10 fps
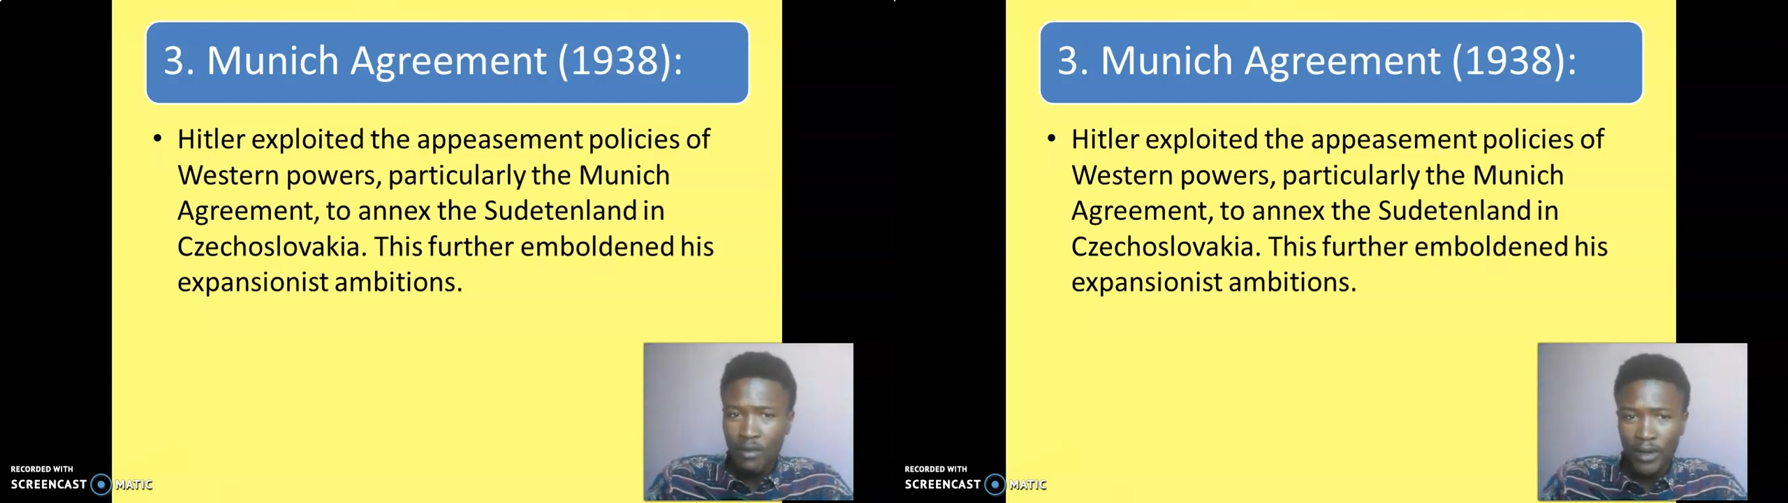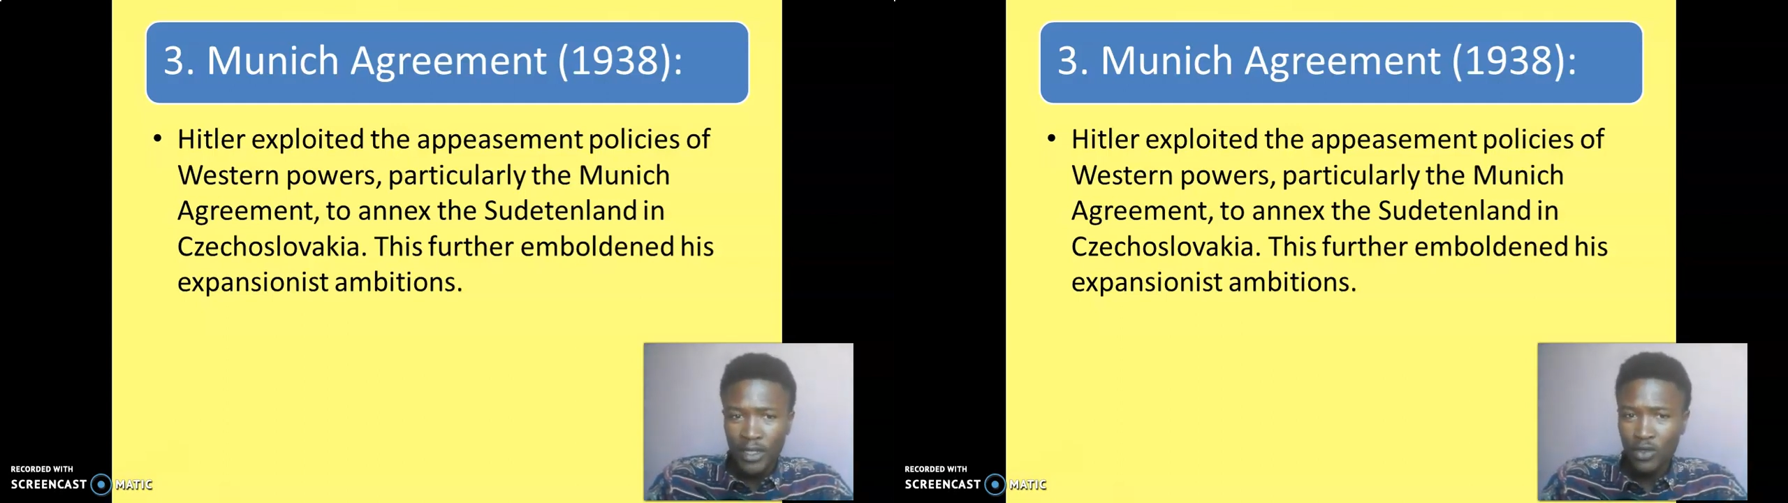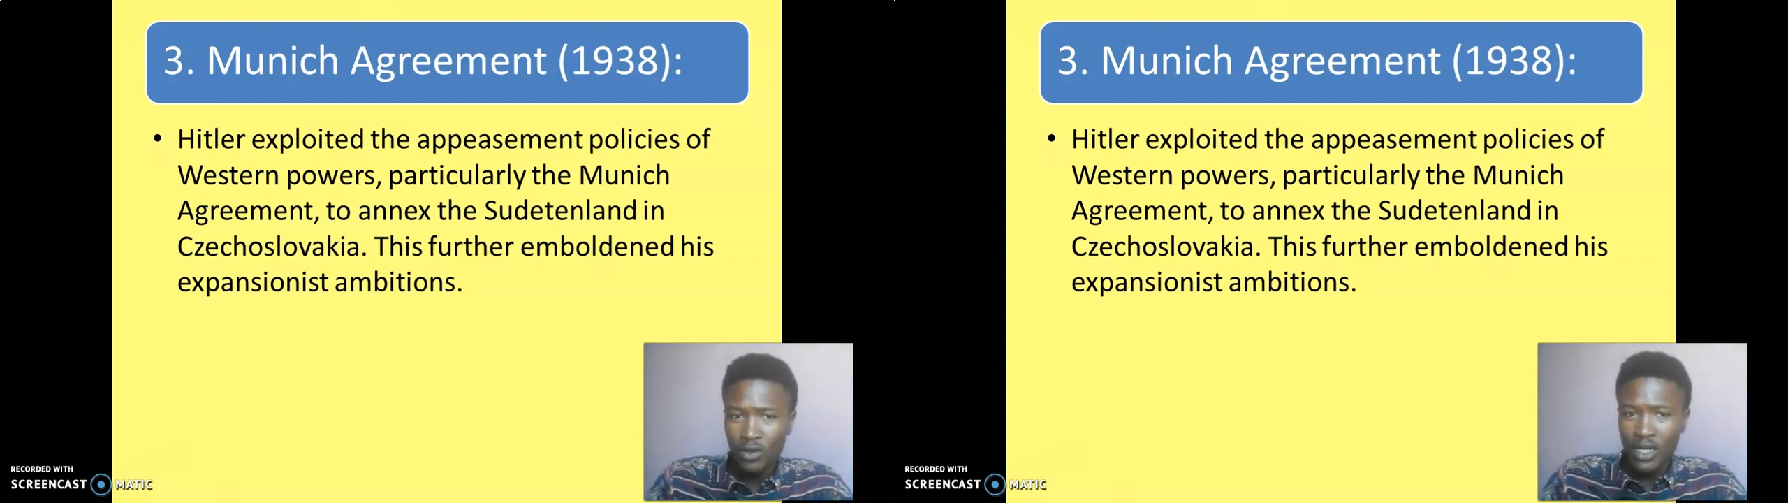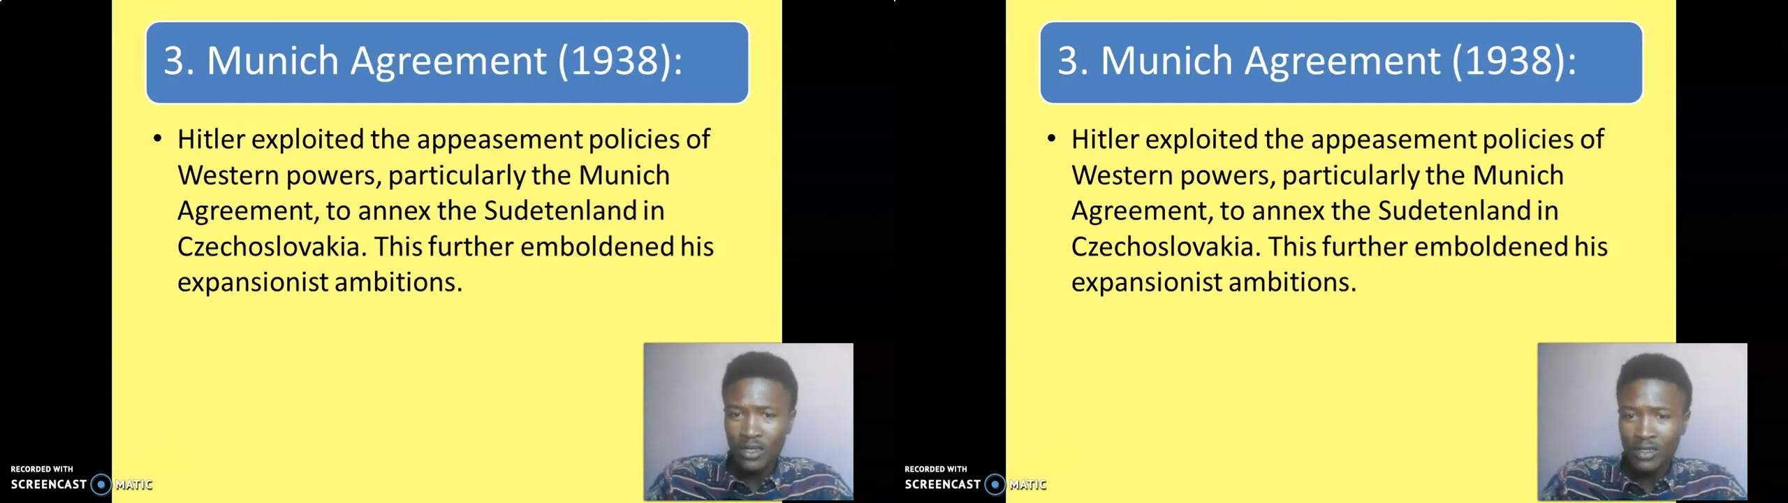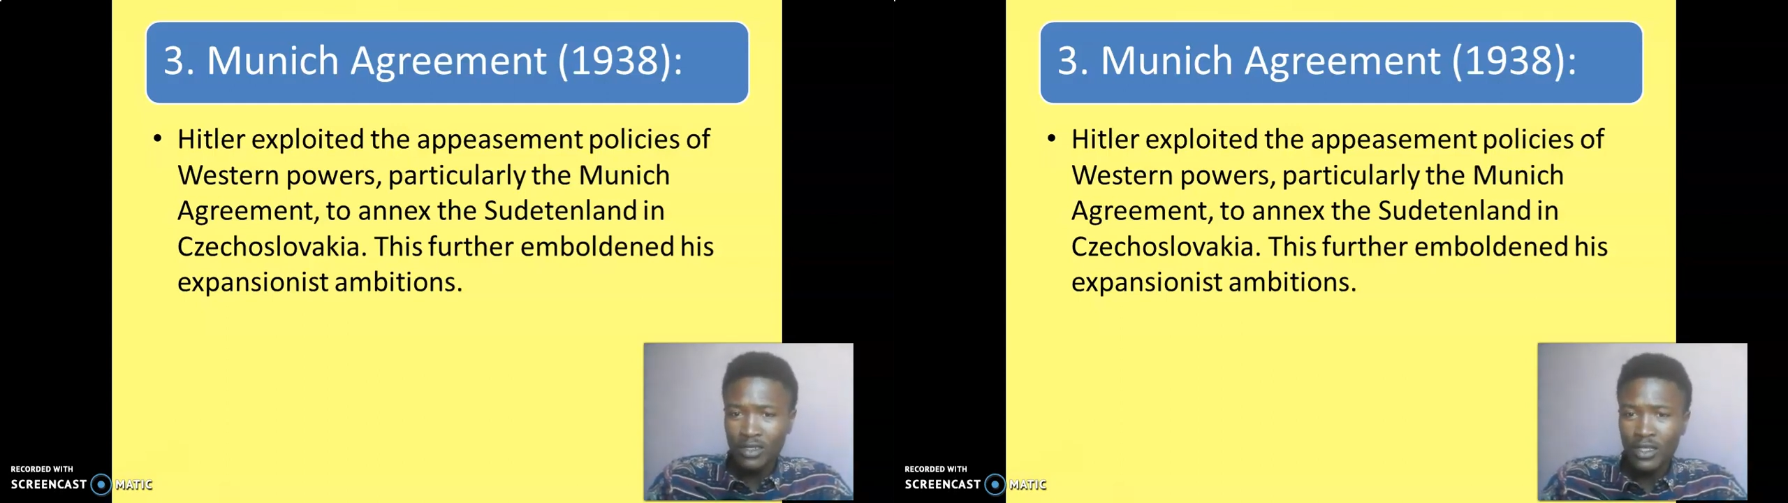
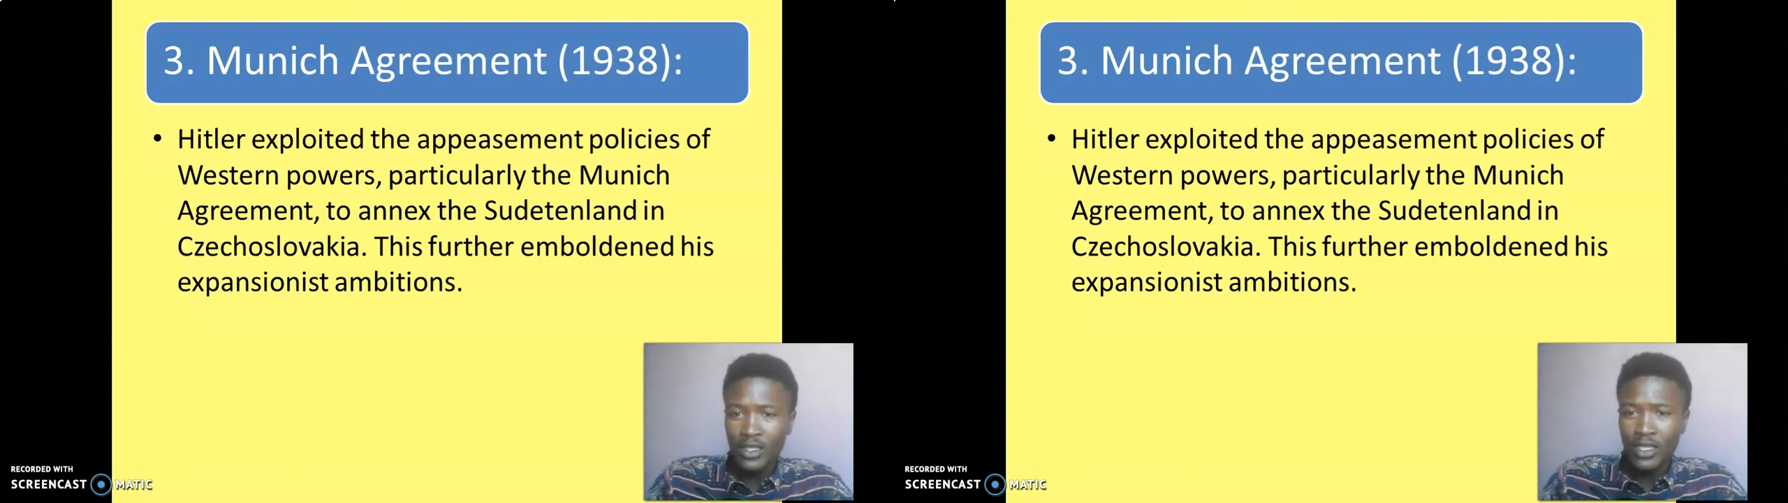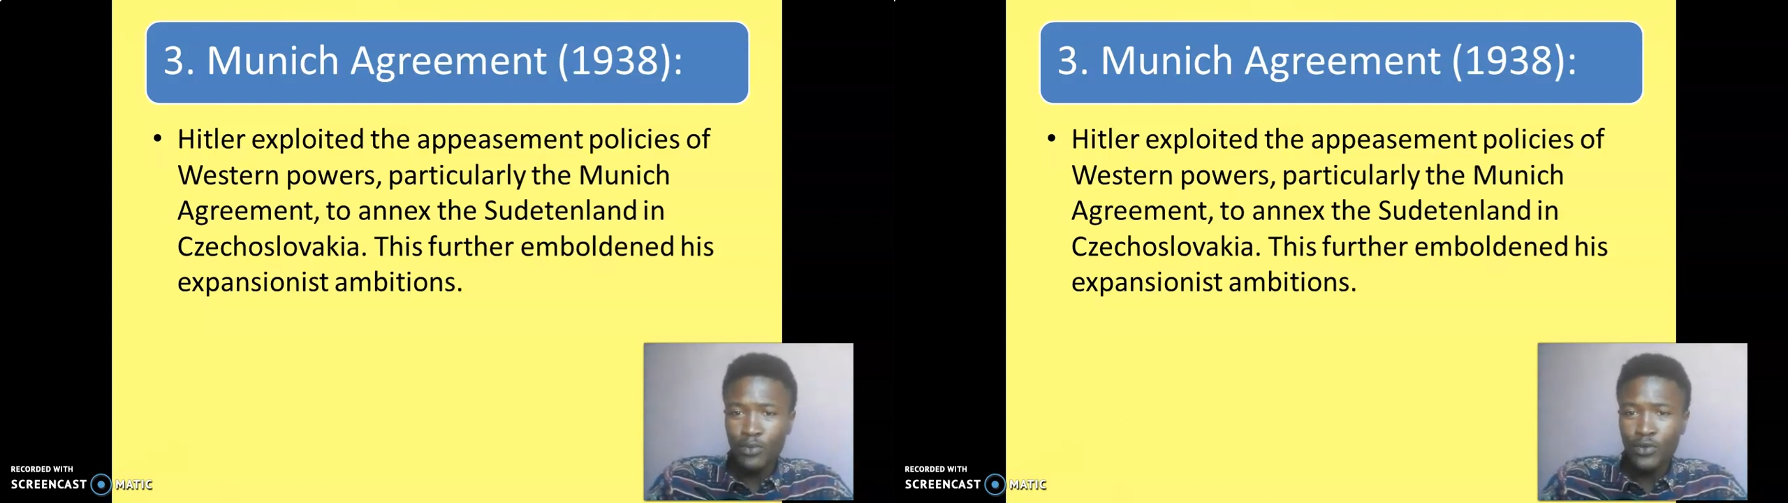particularly the